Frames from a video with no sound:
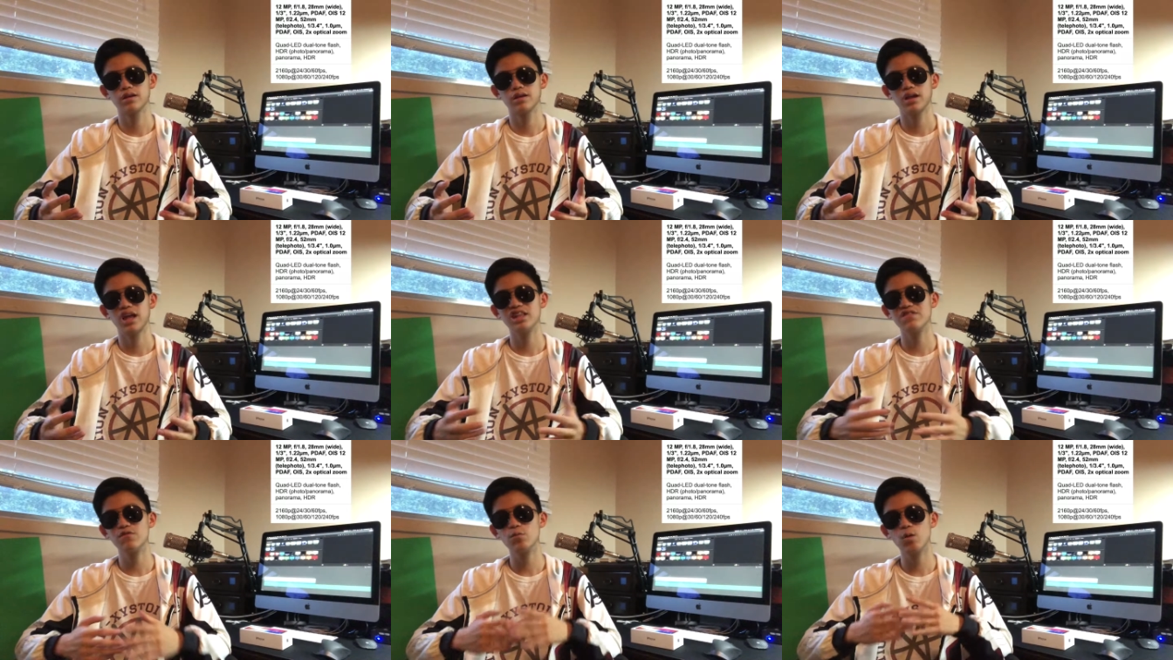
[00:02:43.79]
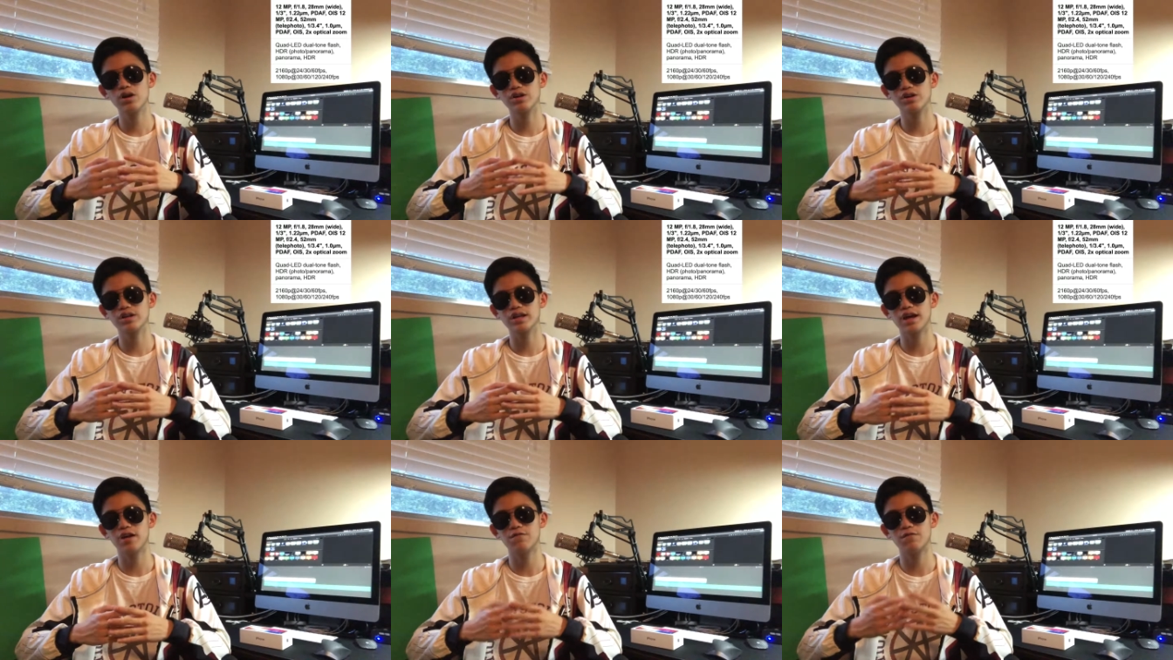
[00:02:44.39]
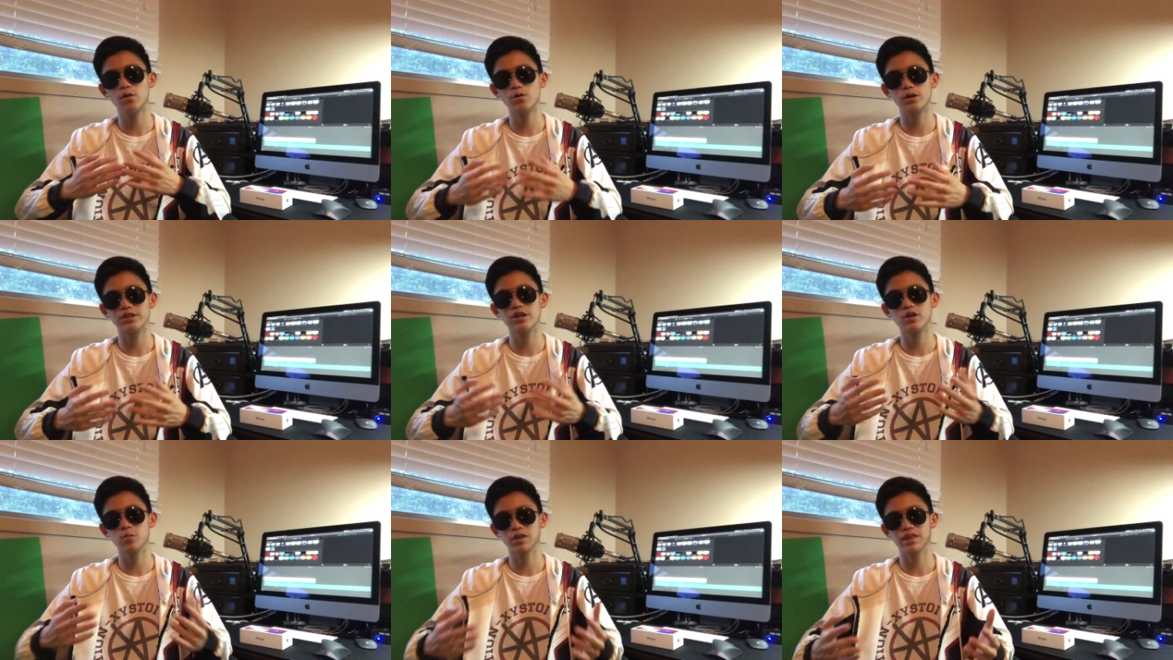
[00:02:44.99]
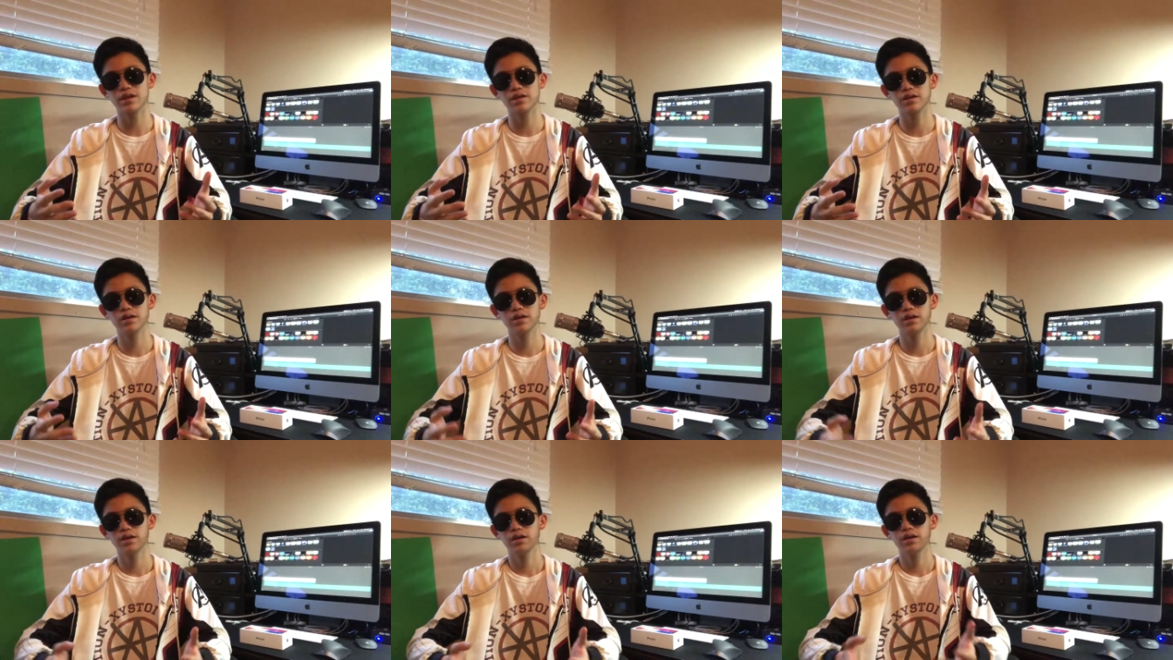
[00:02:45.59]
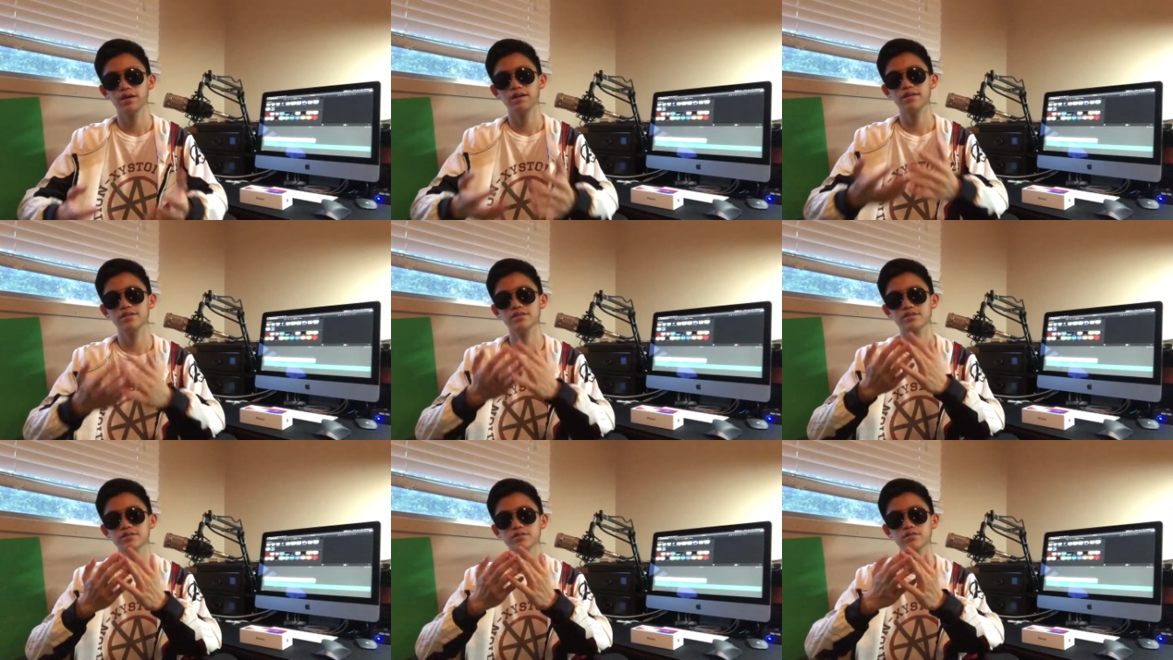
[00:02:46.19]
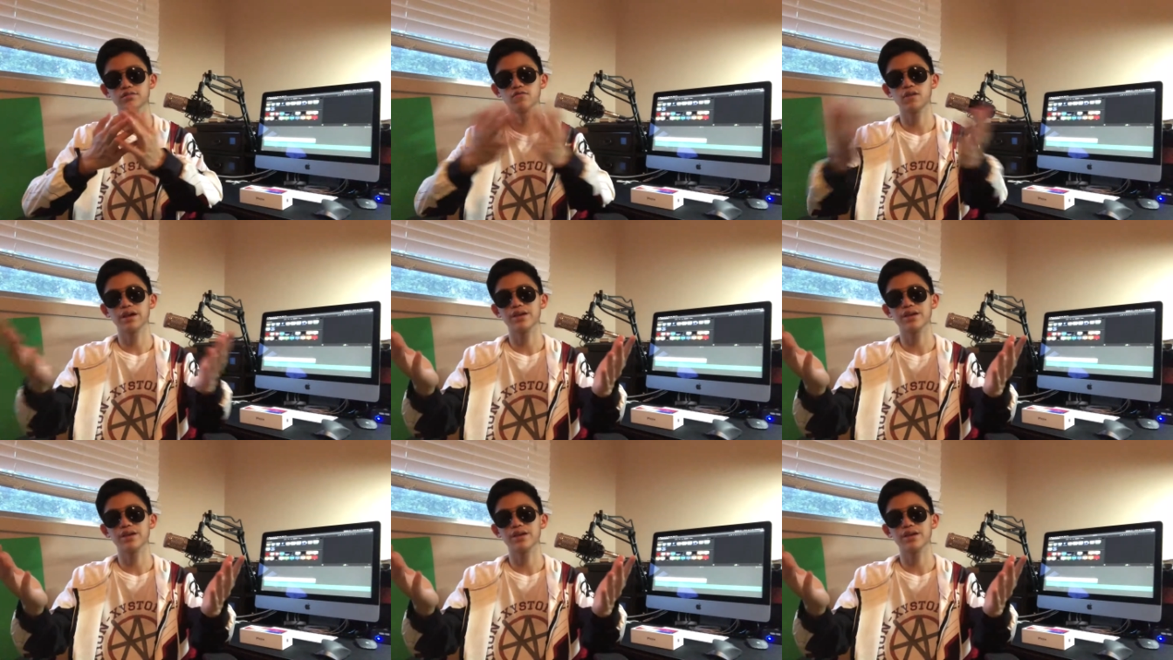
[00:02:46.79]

And if you want to look at a photo I took with it, it's right